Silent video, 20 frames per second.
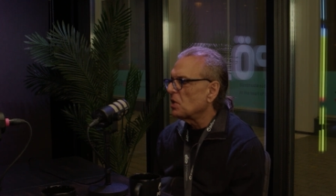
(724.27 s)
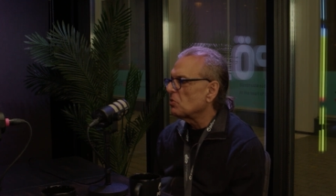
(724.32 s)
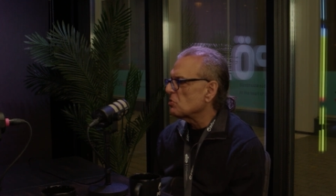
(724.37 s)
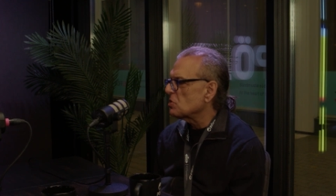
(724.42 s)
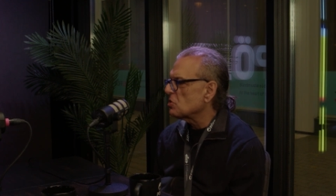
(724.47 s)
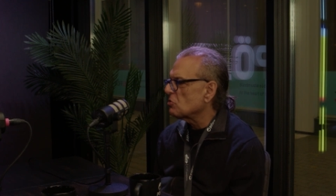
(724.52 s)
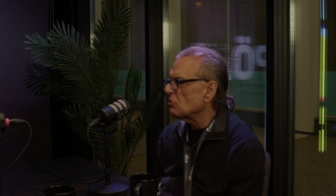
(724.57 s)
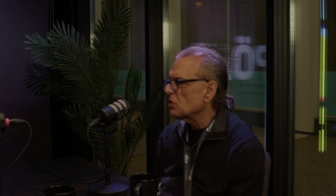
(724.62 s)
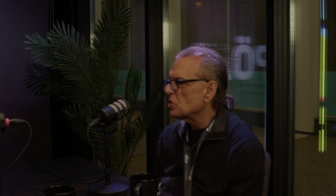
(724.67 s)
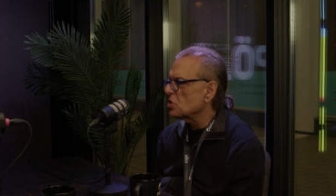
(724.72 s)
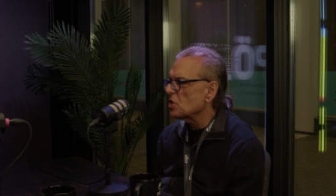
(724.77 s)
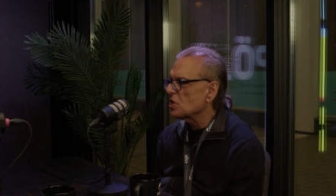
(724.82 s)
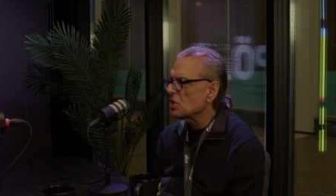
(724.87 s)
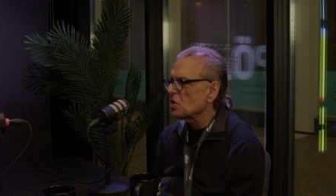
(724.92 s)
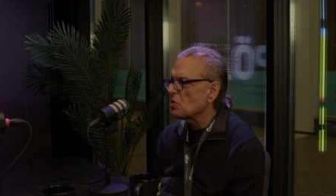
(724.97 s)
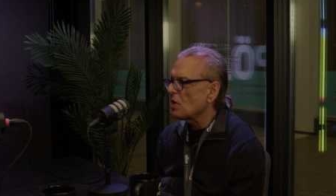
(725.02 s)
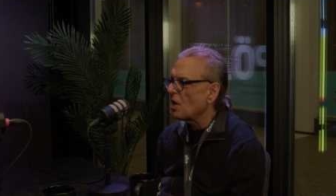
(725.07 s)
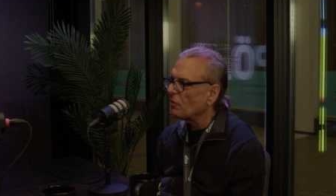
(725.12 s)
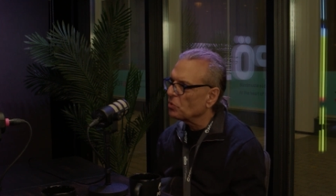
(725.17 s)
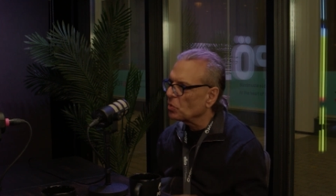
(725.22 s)
restrictions
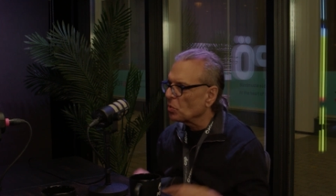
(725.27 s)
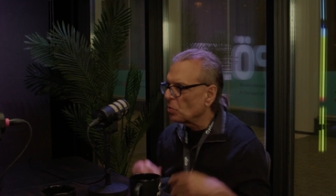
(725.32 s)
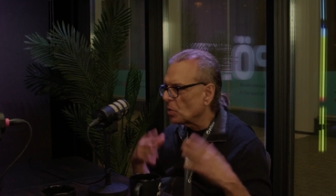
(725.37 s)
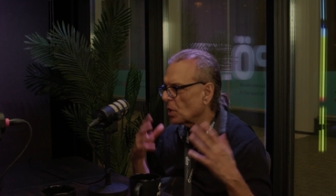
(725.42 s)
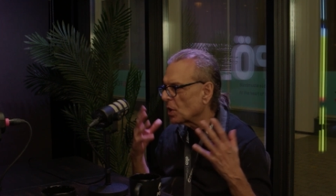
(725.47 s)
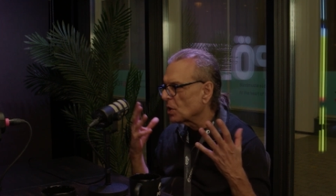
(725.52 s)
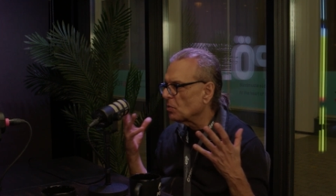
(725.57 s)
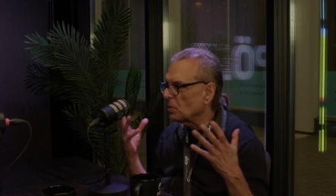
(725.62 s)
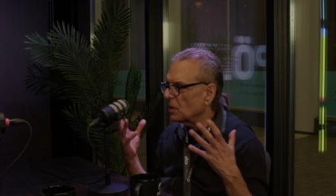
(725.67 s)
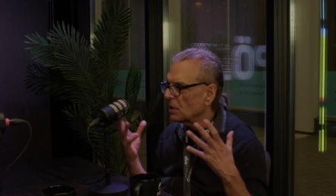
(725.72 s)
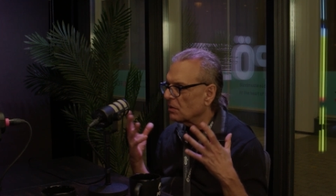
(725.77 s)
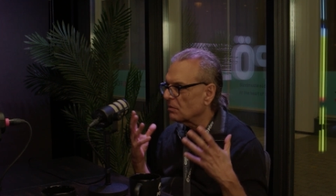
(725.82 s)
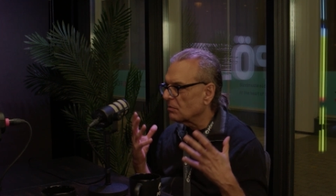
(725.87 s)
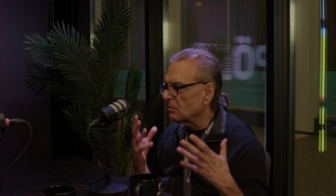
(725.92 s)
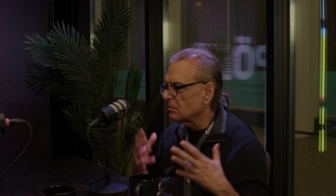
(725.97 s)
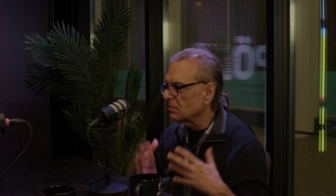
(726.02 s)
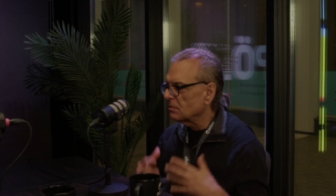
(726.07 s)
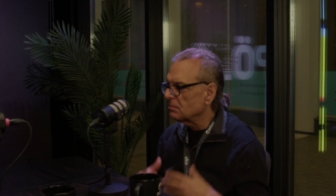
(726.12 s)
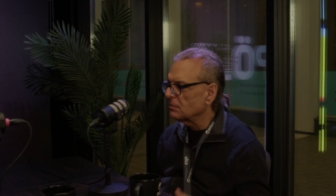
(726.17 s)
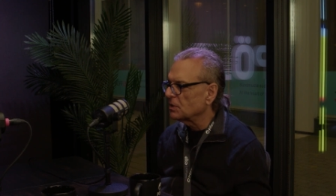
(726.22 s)
and you have to work with
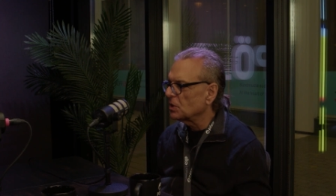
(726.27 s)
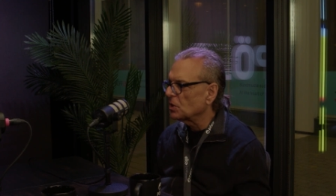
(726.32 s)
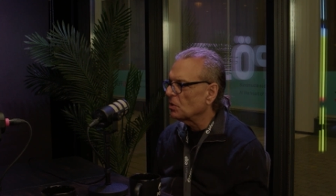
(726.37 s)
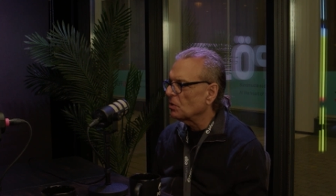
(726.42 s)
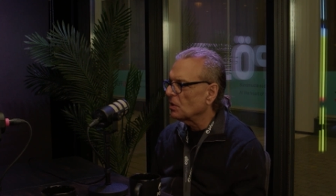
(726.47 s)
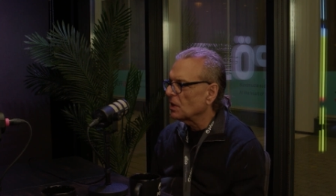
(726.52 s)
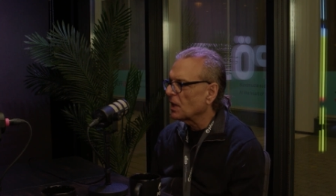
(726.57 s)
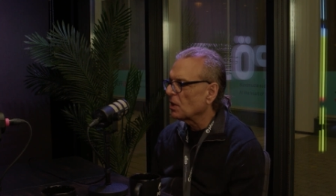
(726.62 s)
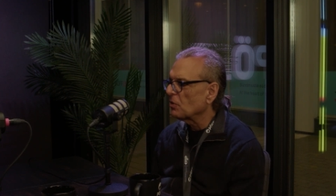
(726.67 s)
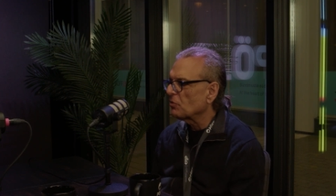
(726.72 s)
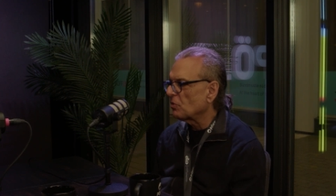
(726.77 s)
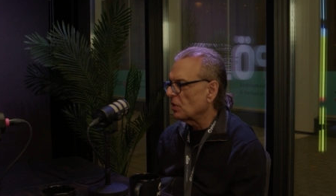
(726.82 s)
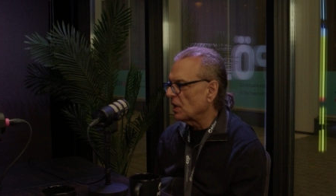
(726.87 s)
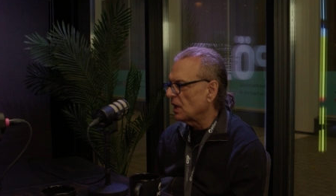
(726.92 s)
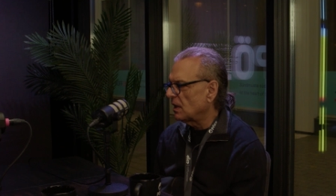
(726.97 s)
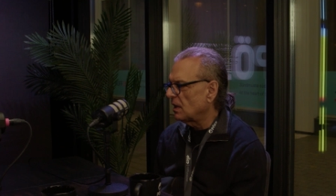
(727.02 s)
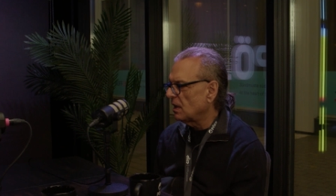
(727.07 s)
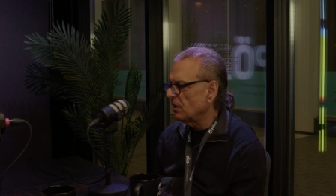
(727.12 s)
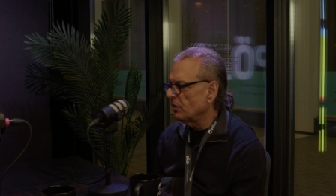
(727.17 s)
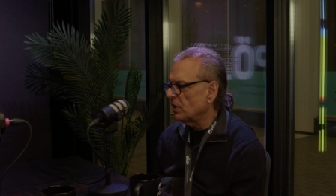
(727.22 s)
you know a lot of
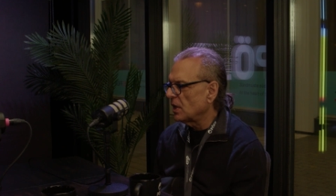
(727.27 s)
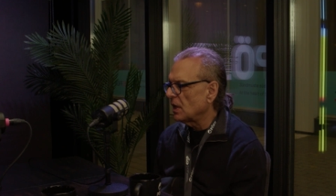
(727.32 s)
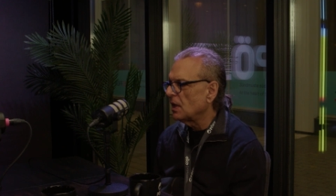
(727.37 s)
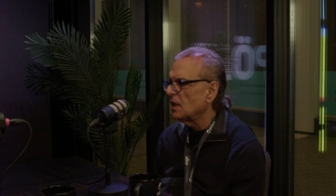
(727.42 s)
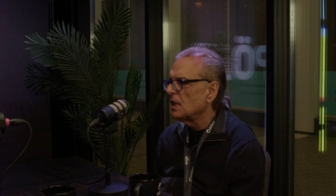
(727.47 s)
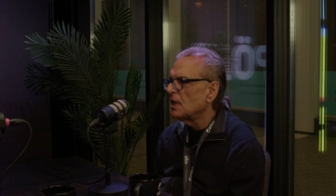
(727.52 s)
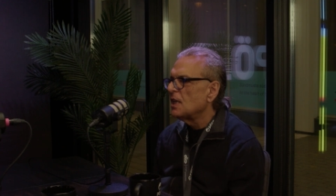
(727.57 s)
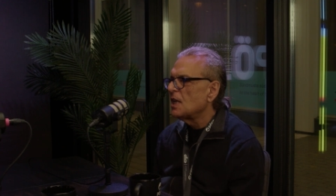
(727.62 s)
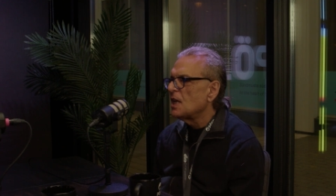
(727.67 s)
creativity